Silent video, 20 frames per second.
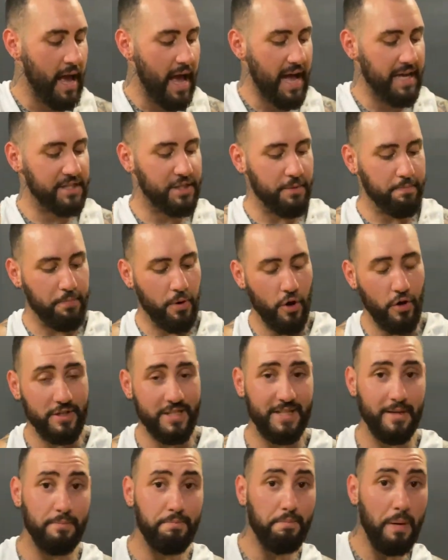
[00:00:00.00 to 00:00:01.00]
As the
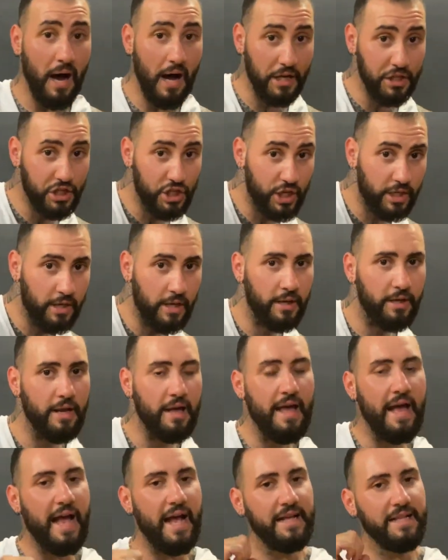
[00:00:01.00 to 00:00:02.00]
person punching it,
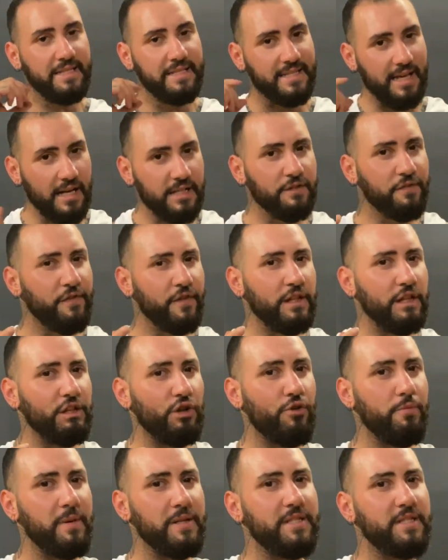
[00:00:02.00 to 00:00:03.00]
it does feel a
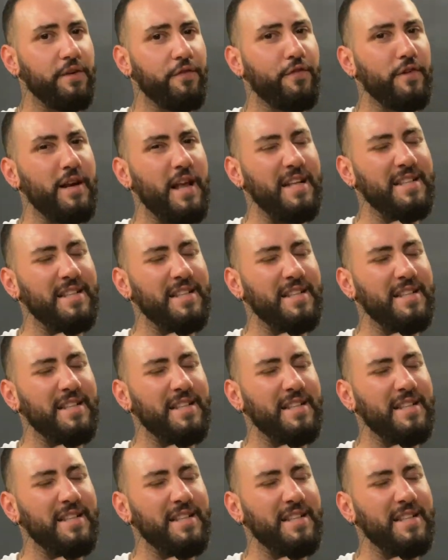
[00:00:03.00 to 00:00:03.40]
little bit different,